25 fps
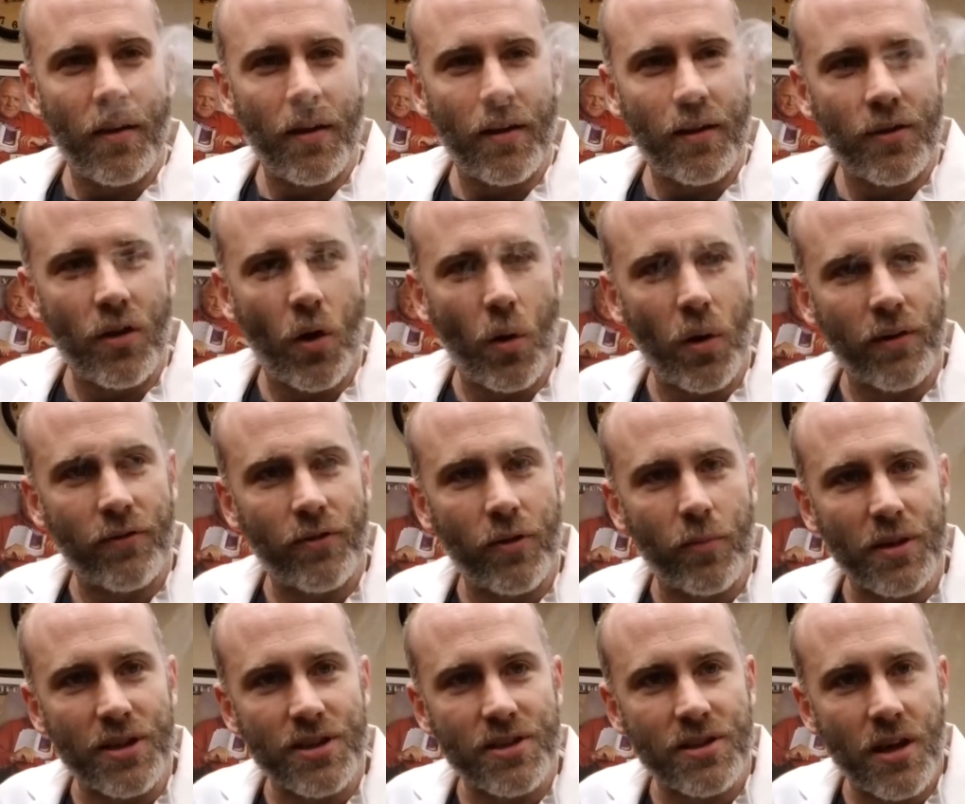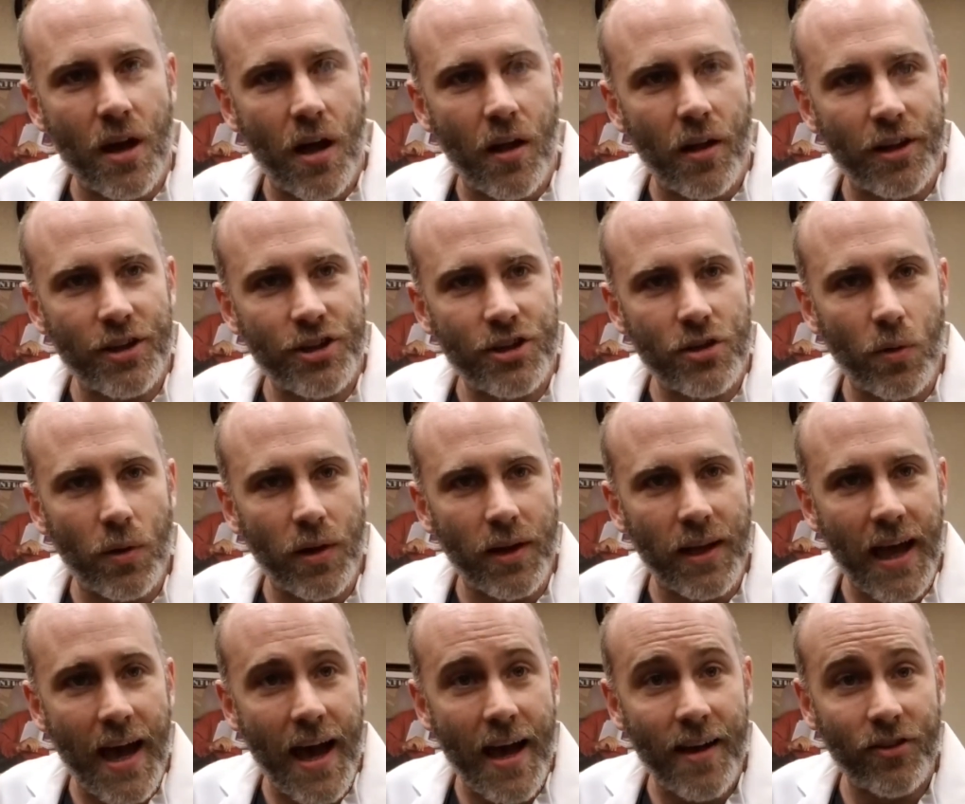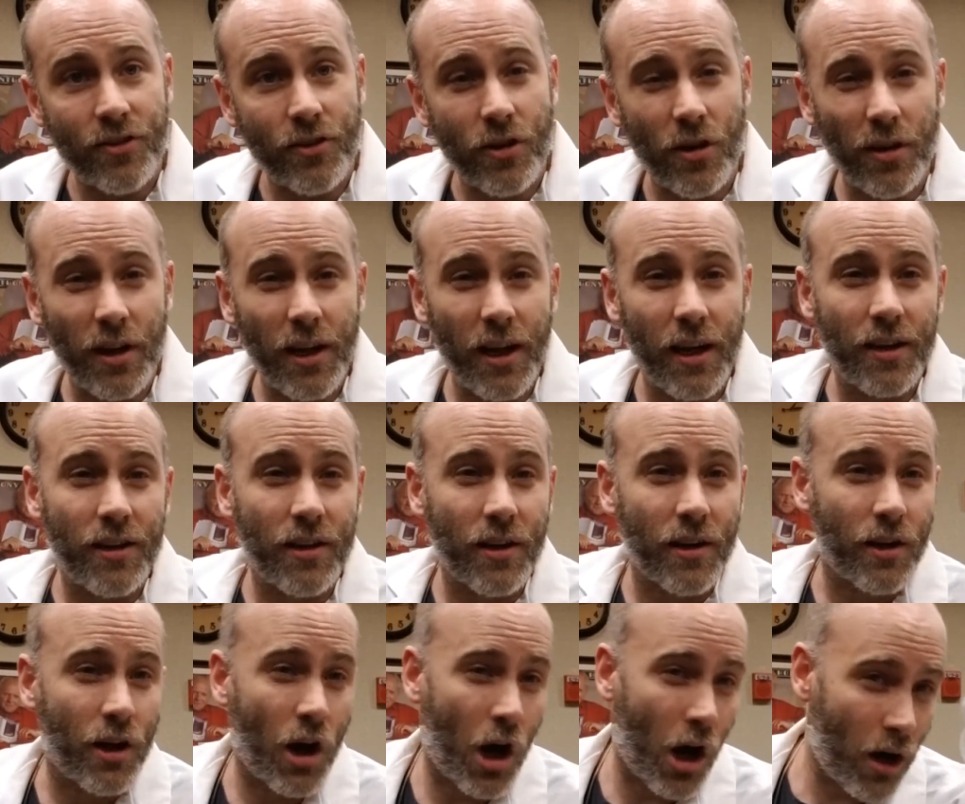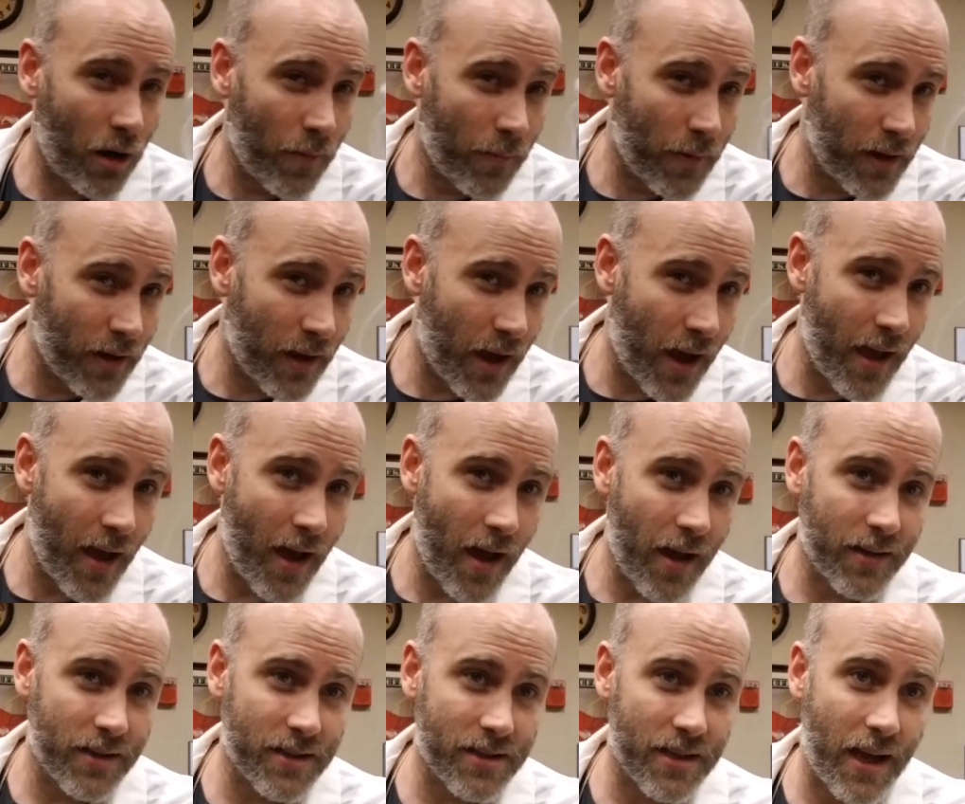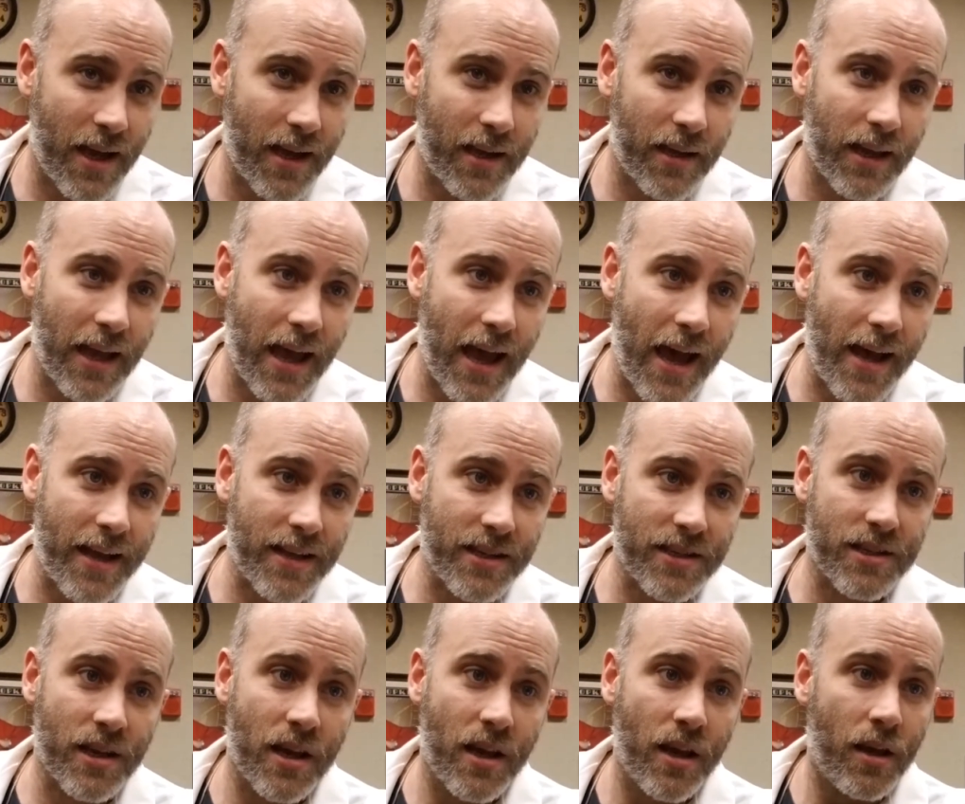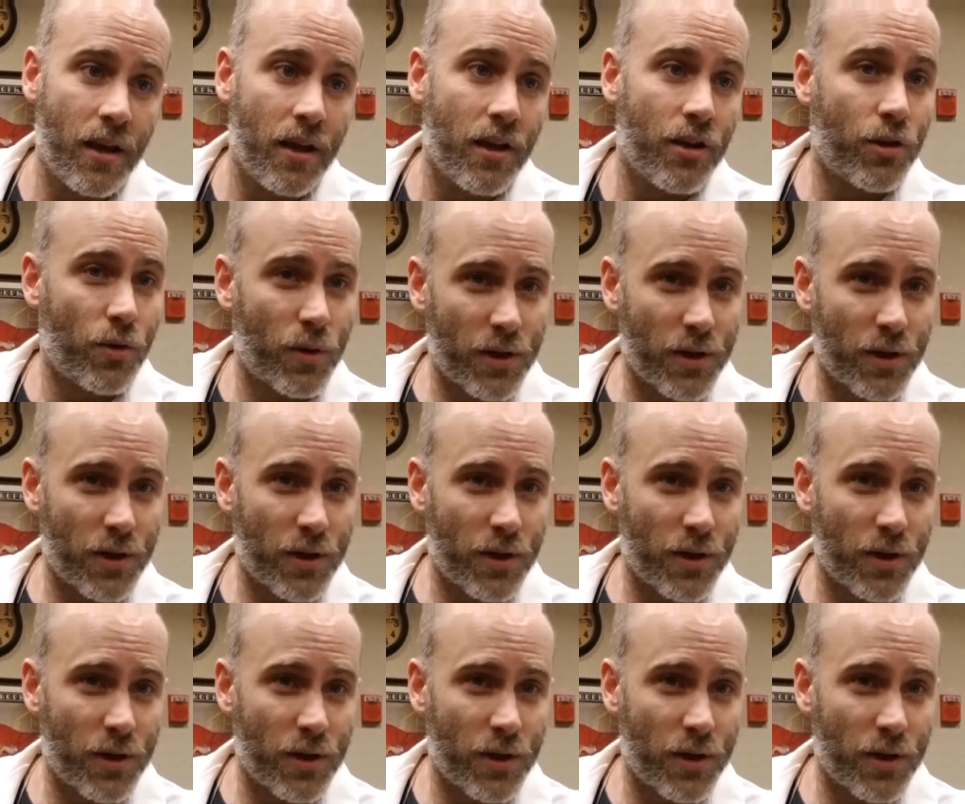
Going from a solid to a gas, turning into carbon dioxide gas through a